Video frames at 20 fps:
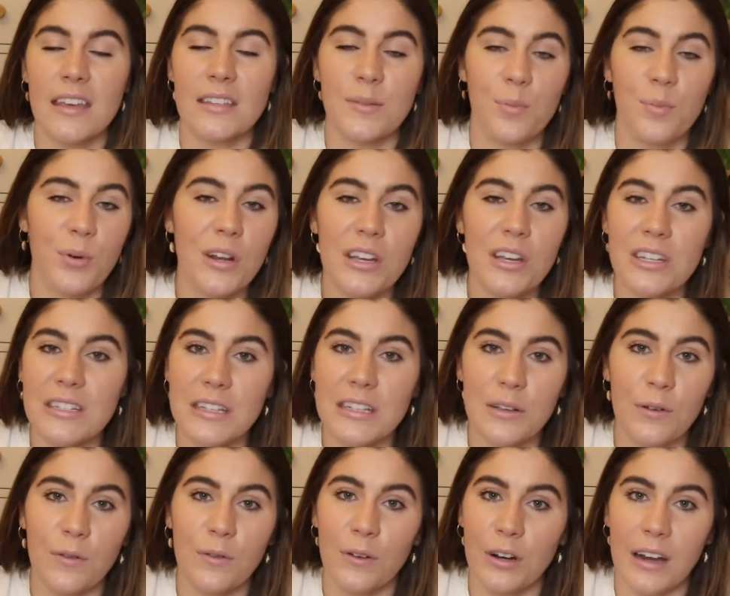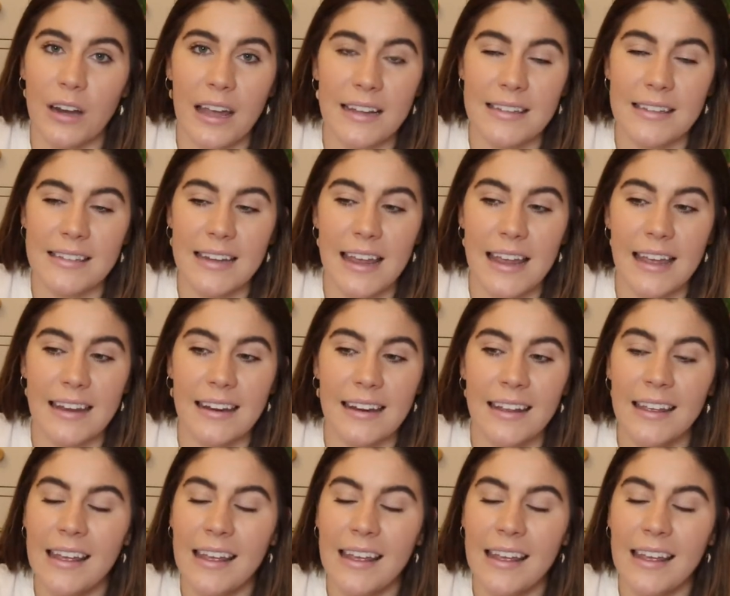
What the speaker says: is a pretty good deal for a nightstand,